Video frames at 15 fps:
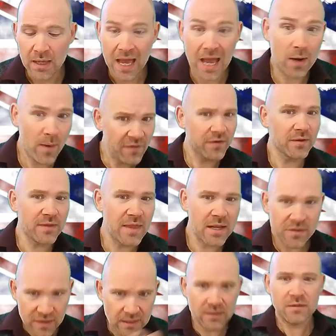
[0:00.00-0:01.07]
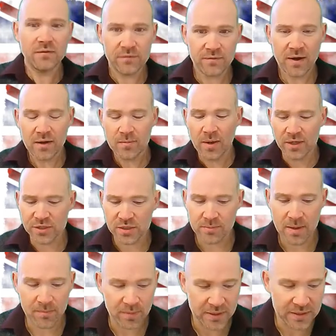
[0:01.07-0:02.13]
However, then thank you very much, some
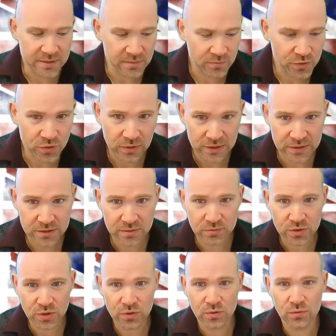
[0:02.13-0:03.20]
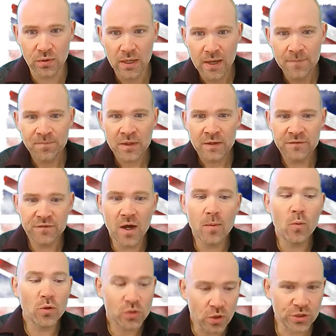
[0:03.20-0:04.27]
MPs, some truly some two far
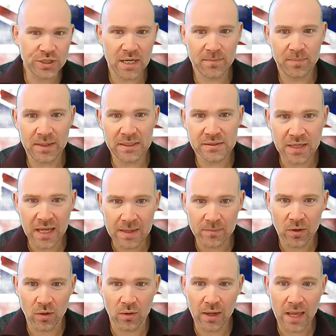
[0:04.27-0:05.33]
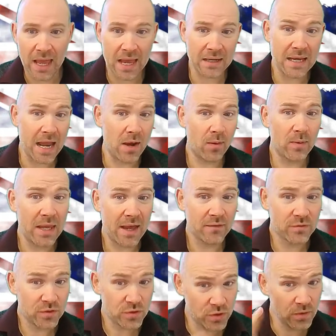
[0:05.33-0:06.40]
more dodgy MPs came along, and now we
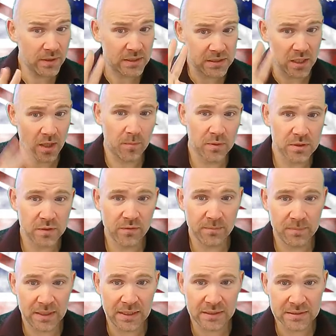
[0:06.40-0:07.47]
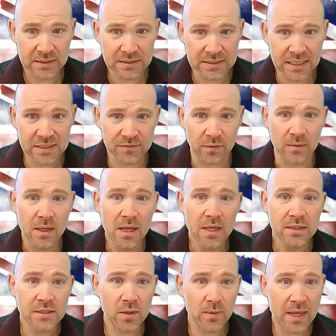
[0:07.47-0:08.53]
have two examples of it being successful.
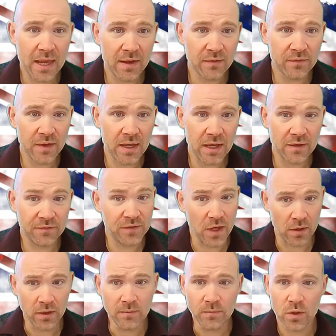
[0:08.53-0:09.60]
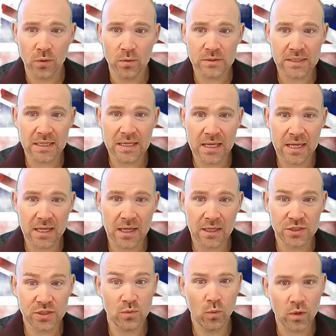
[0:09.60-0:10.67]
So we have uh, Fiona, who was a uh,
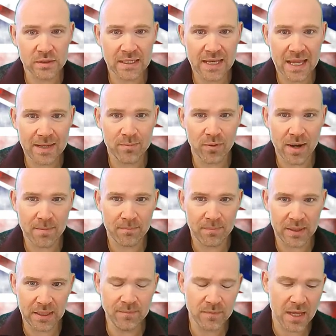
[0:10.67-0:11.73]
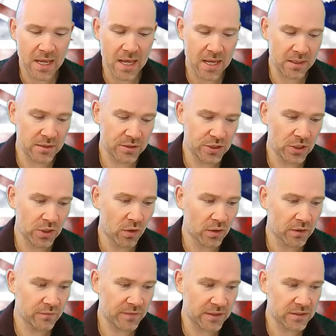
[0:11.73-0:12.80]
she was a Labour MP, and she
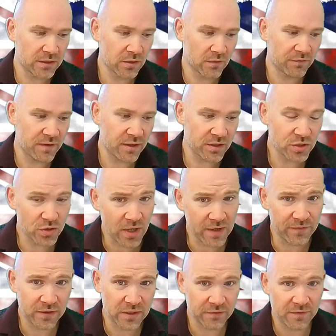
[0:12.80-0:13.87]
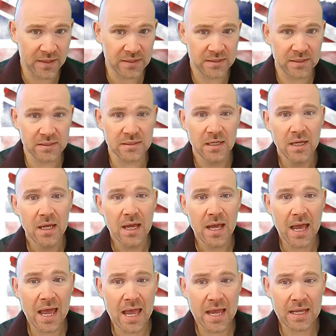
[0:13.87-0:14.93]
got convicted of various traffic offences,
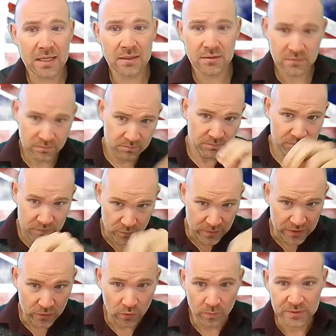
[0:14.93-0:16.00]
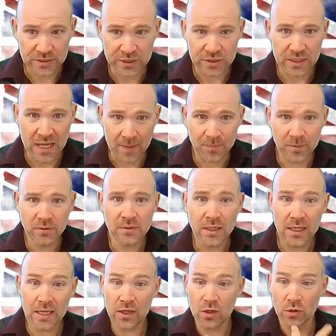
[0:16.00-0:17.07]
and the recall petition happened.
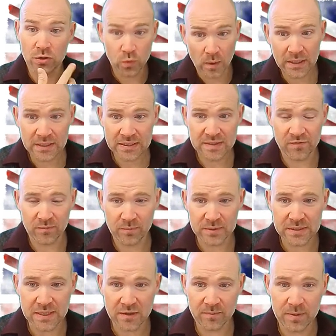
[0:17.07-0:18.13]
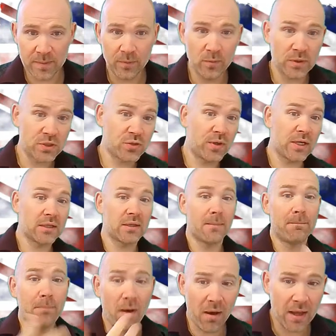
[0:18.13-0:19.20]
It got 27% of people, which triggered the
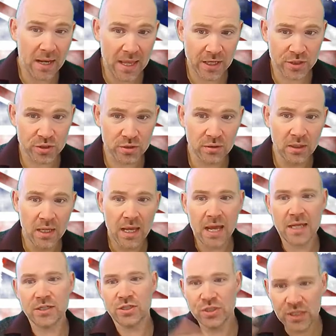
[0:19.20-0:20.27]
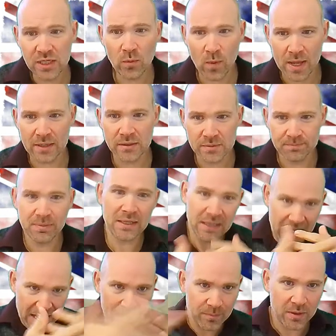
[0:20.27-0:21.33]
by-election, and she went, but
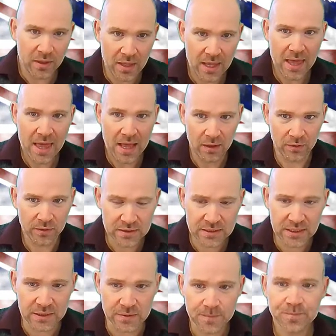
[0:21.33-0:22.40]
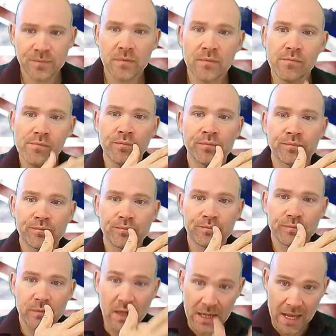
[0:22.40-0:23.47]
Labour held the seat.
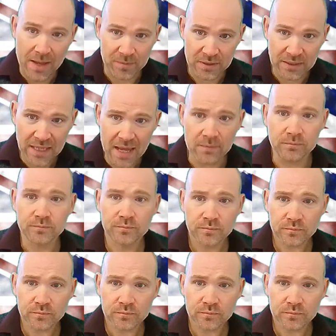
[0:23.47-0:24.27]
Happened again.